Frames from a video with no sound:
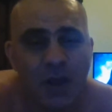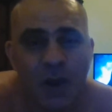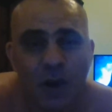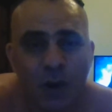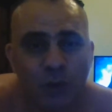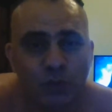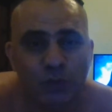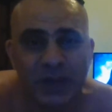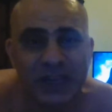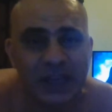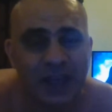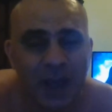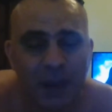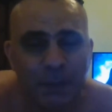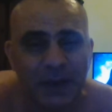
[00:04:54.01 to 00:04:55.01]
on
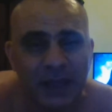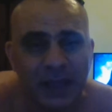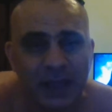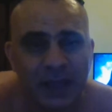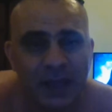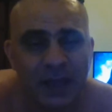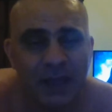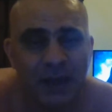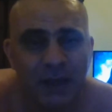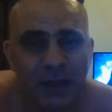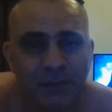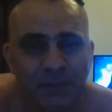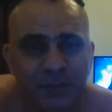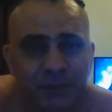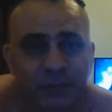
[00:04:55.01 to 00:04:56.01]
recoupling.
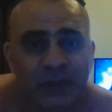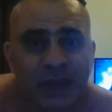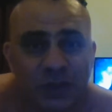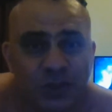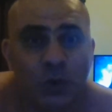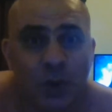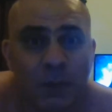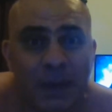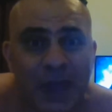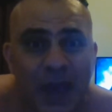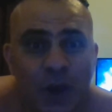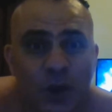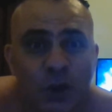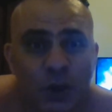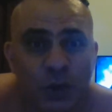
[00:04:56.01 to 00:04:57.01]
It's all
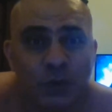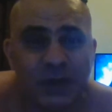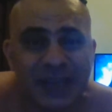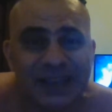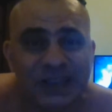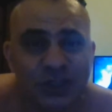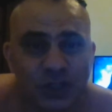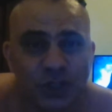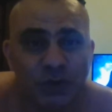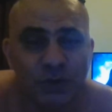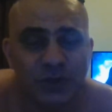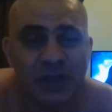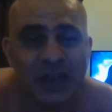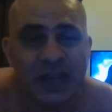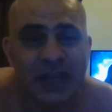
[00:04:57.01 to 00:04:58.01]
about who gets to
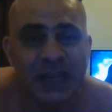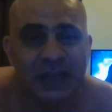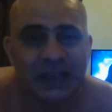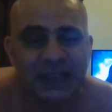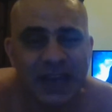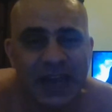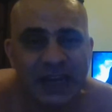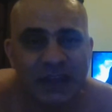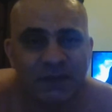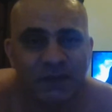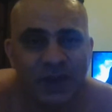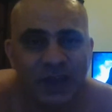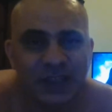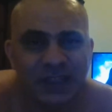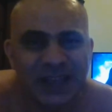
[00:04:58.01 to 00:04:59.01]
choose Danny
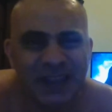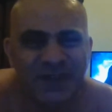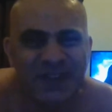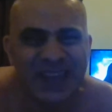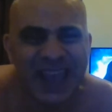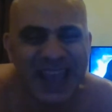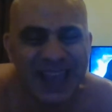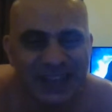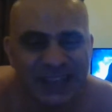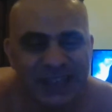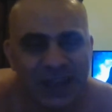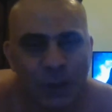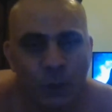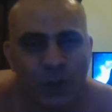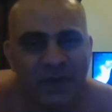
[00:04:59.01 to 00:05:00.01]
first. If he ends
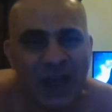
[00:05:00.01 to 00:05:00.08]
up with